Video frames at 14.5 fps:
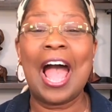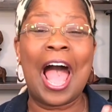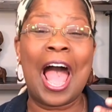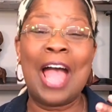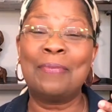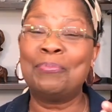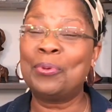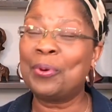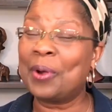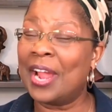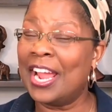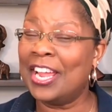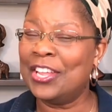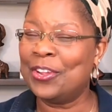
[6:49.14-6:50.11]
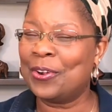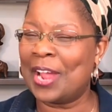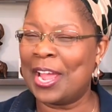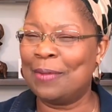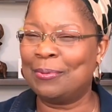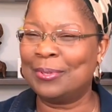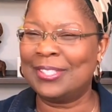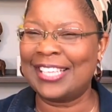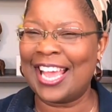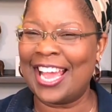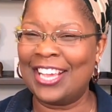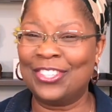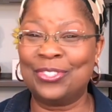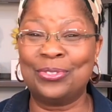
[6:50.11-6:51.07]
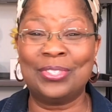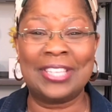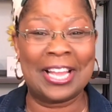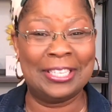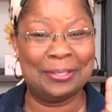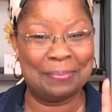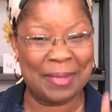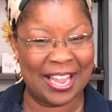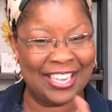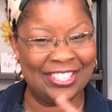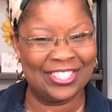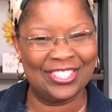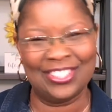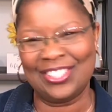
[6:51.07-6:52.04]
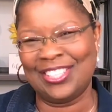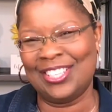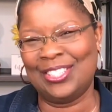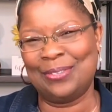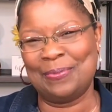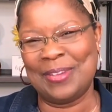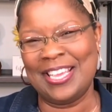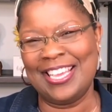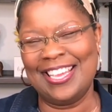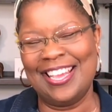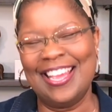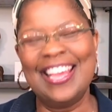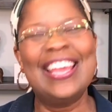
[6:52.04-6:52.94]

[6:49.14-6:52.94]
I pray you're able to exercise patience this week,